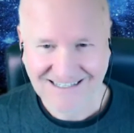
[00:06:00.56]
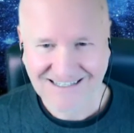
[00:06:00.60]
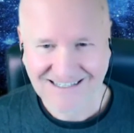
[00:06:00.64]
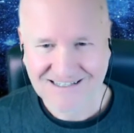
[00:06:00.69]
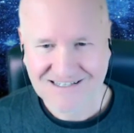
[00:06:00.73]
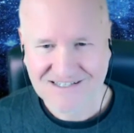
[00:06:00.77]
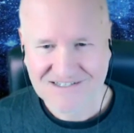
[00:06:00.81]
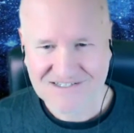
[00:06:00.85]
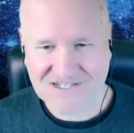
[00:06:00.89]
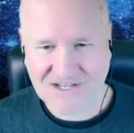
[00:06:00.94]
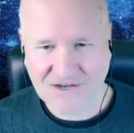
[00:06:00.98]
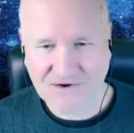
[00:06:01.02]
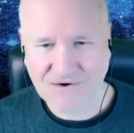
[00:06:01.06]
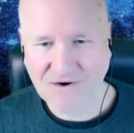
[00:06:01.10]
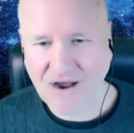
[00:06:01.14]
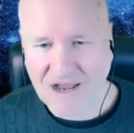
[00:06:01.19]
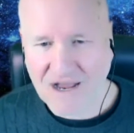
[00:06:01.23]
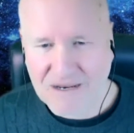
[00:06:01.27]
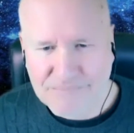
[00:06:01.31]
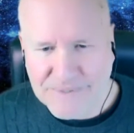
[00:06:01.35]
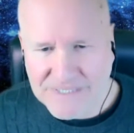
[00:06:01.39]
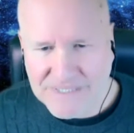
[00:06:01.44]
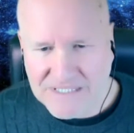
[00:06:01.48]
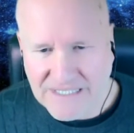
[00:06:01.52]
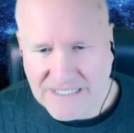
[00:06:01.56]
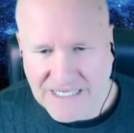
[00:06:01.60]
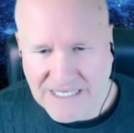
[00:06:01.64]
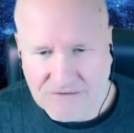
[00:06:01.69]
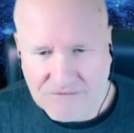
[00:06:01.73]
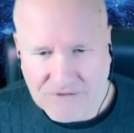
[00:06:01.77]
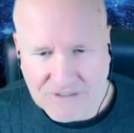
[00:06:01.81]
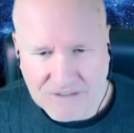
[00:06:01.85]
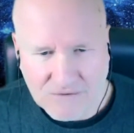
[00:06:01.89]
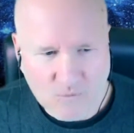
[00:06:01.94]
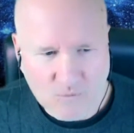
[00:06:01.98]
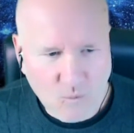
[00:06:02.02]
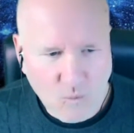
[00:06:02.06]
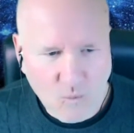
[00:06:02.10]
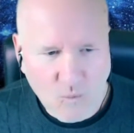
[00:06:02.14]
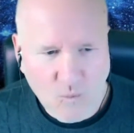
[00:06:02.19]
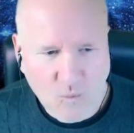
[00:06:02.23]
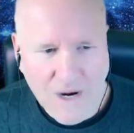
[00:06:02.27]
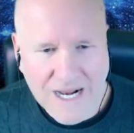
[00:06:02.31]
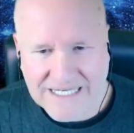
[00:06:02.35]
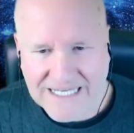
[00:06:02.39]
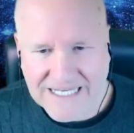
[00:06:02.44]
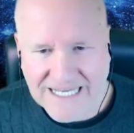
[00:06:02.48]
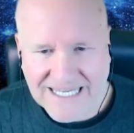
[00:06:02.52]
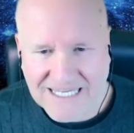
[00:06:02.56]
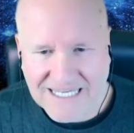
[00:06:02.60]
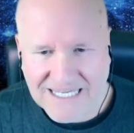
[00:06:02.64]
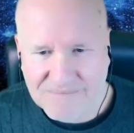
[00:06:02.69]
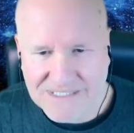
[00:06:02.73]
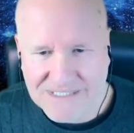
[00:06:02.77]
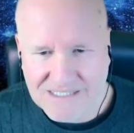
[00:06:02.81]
So I'd be there at 1 a.m.